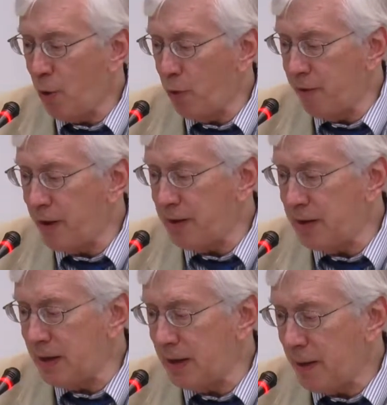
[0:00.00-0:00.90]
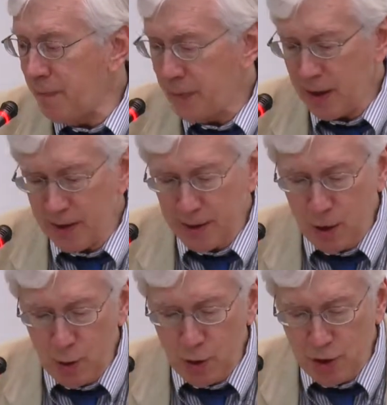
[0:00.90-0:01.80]
We're facing this
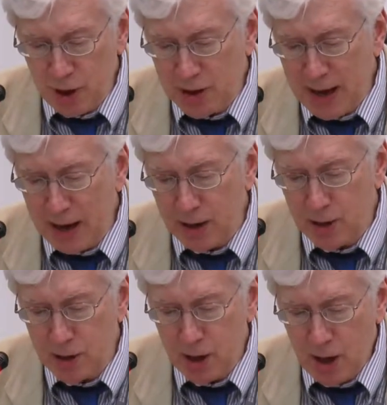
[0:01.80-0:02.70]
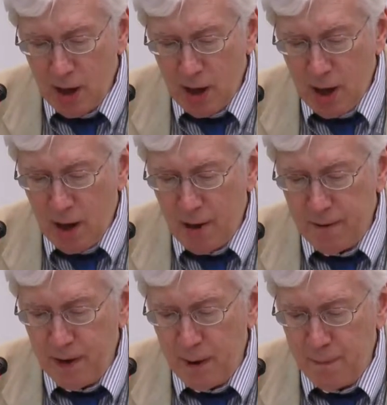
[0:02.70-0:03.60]
huge challenge of